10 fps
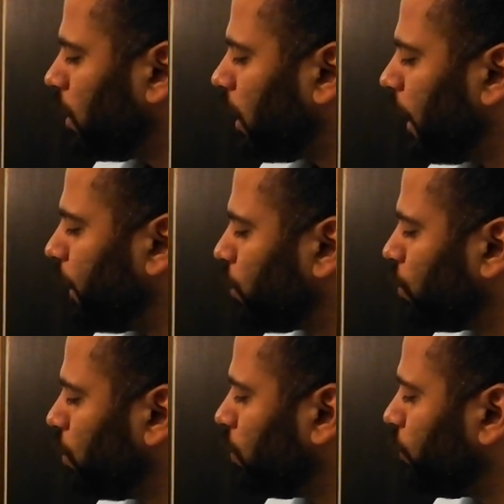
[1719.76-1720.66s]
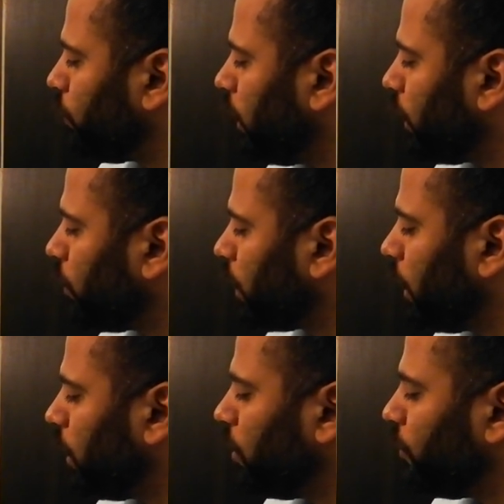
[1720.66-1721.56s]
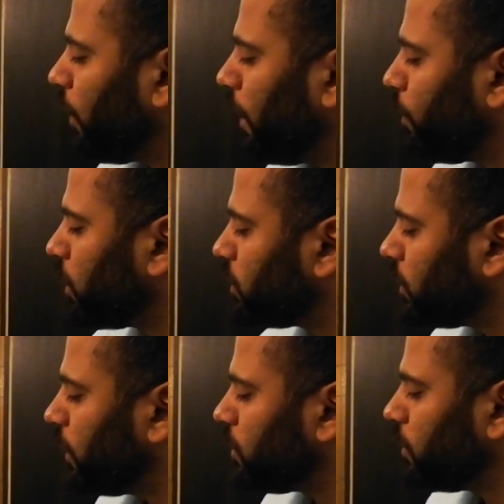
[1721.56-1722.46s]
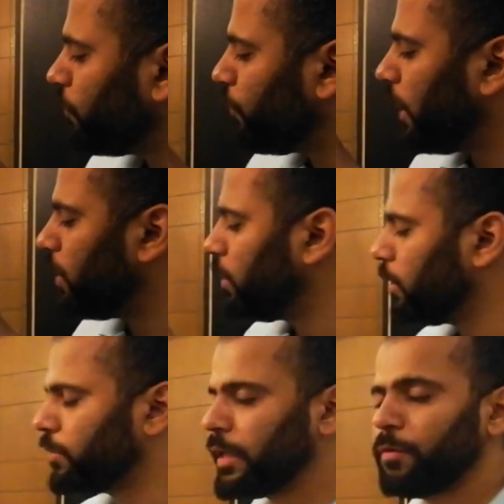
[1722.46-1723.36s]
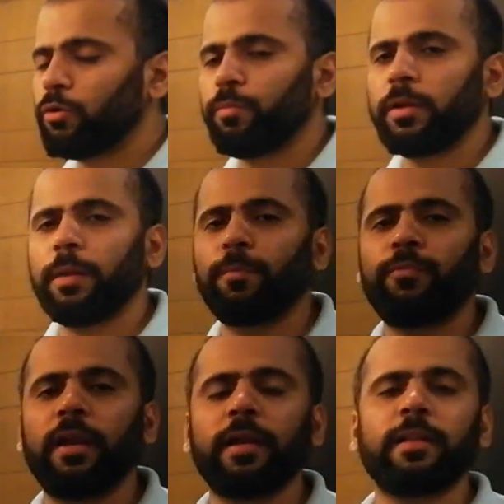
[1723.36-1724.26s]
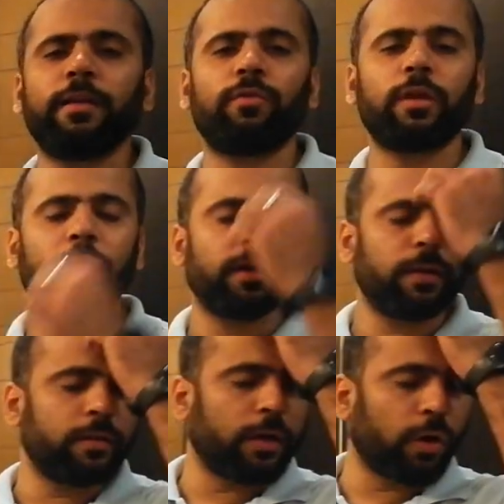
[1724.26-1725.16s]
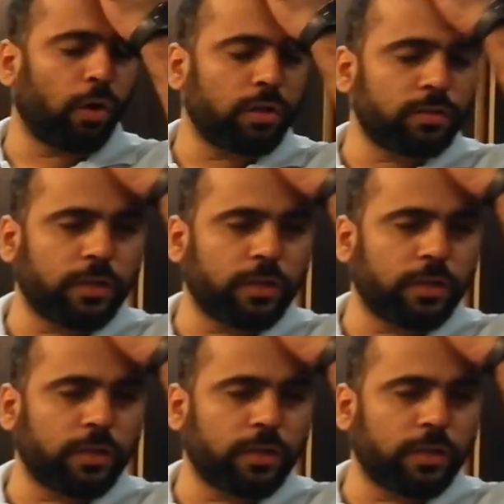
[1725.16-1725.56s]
hydrophilic. Okay, why? Because when they would be lipophilic, they would cross